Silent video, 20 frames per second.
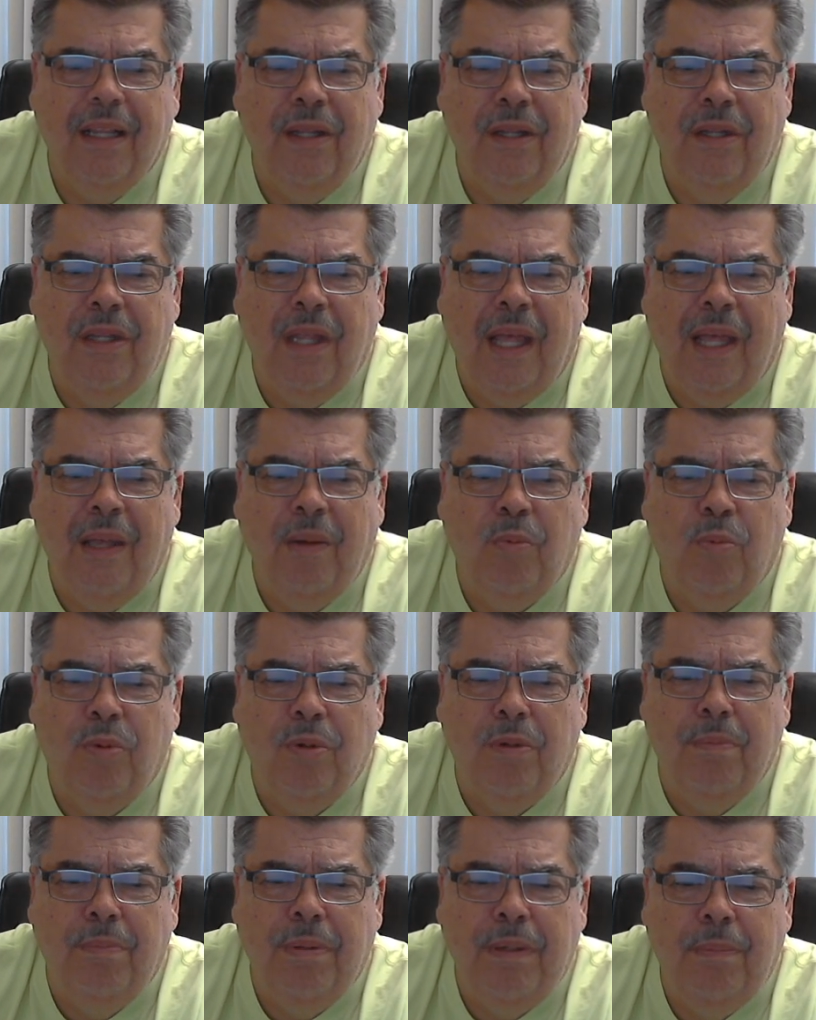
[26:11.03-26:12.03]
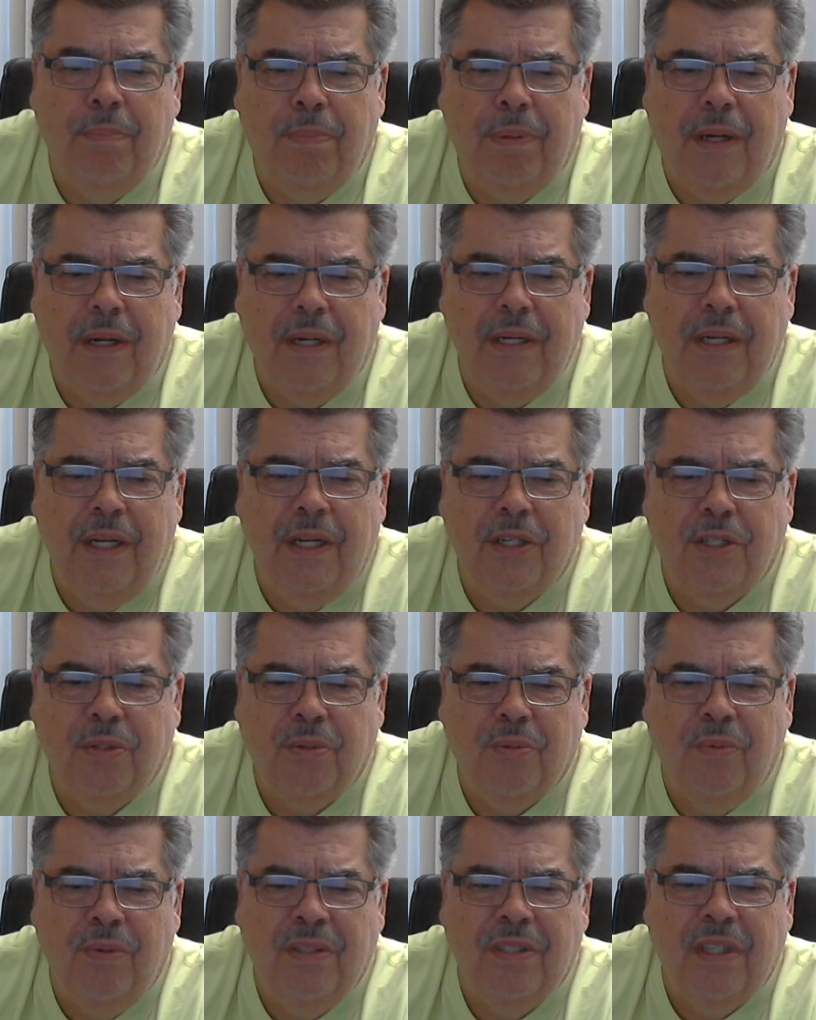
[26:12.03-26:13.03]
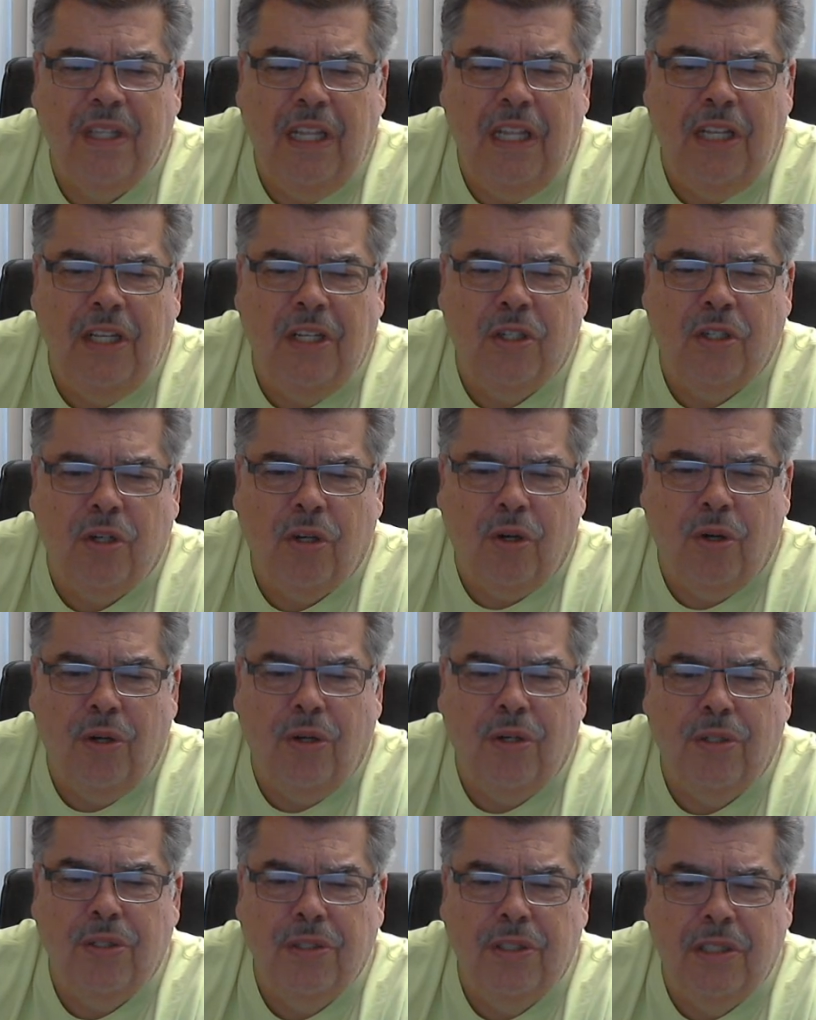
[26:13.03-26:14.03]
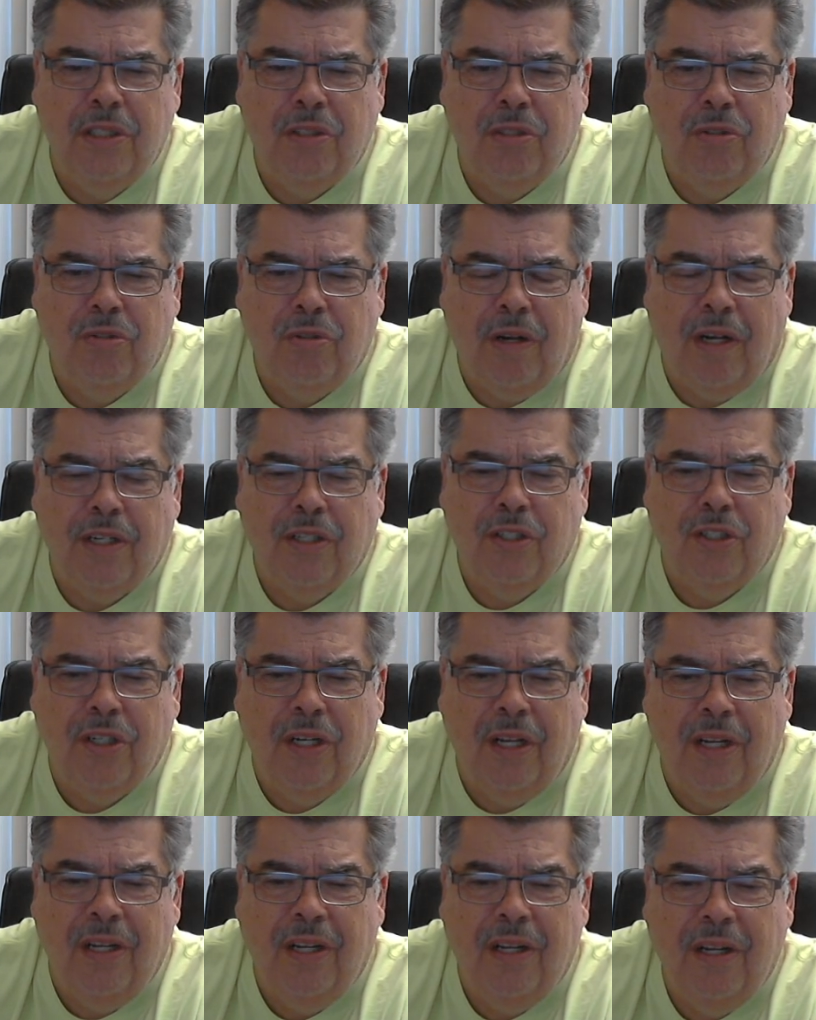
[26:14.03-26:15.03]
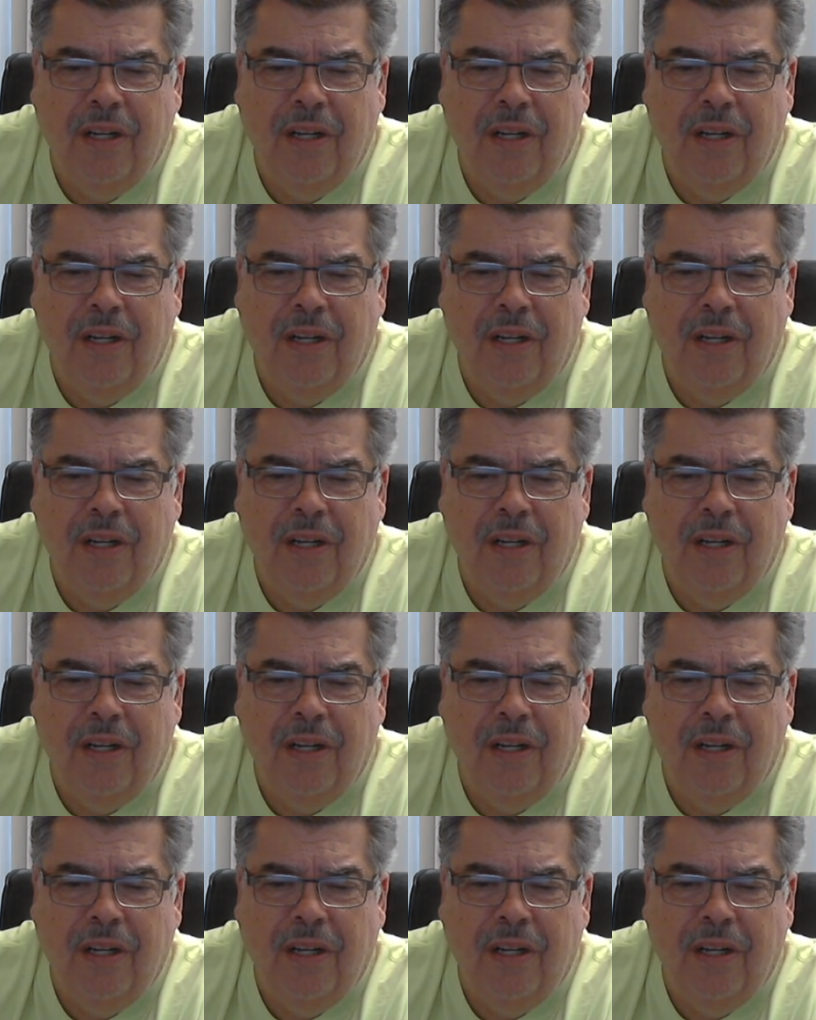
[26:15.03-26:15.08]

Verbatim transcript: They will be punished with eternal destruction,